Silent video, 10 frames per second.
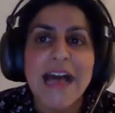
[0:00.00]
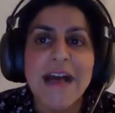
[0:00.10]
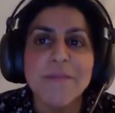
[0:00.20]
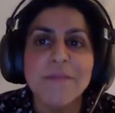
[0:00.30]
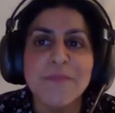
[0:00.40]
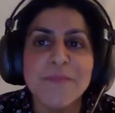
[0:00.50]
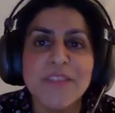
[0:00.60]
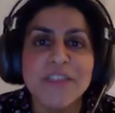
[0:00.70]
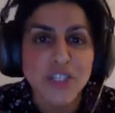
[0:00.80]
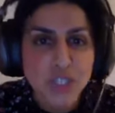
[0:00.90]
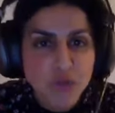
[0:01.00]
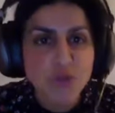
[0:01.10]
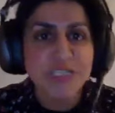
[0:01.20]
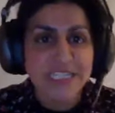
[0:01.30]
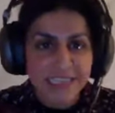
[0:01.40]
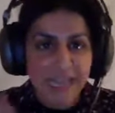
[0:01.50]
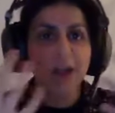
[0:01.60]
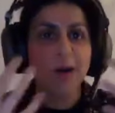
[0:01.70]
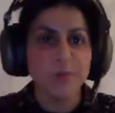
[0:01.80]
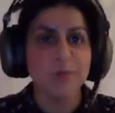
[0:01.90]
um, the scrutiny that
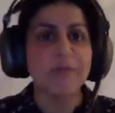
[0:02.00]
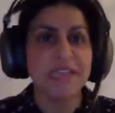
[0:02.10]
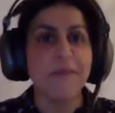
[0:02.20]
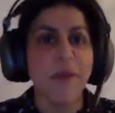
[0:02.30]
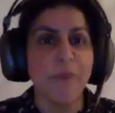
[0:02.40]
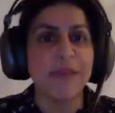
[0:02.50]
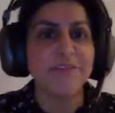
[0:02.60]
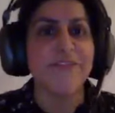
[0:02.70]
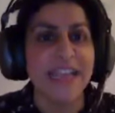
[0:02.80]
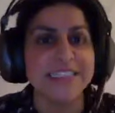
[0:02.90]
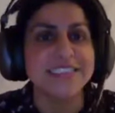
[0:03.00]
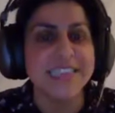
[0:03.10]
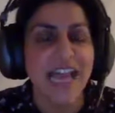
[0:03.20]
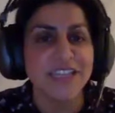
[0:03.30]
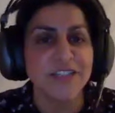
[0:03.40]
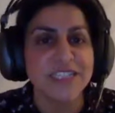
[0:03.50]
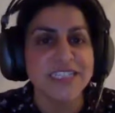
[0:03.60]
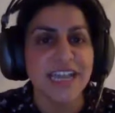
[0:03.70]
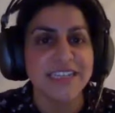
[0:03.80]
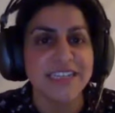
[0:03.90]
comes with being a public face and
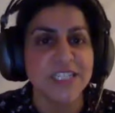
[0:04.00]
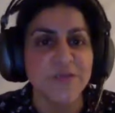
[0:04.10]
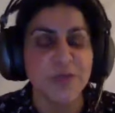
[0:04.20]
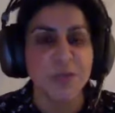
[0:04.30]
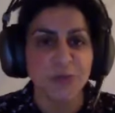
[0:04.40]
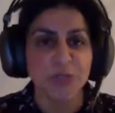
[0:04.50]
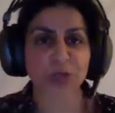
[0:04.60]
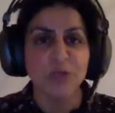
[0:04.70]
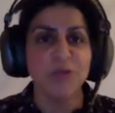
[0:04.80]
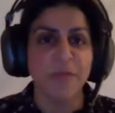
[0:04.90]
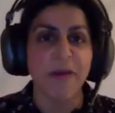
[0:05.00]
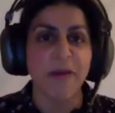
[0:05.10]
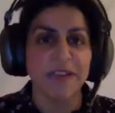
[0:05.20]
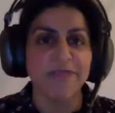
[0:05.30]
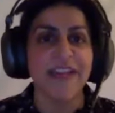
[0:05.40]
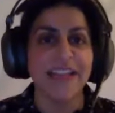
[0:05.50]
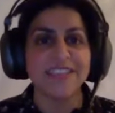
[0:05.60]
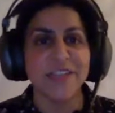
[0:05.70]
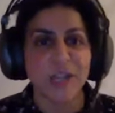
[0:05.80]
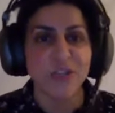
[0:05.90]
understanding the difference between you the public
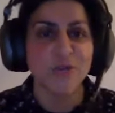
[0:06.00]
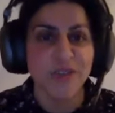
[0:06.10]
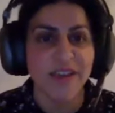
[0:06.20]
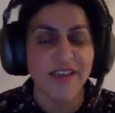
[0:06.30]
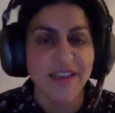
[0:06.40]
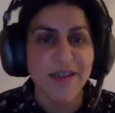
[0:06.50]
face and then you the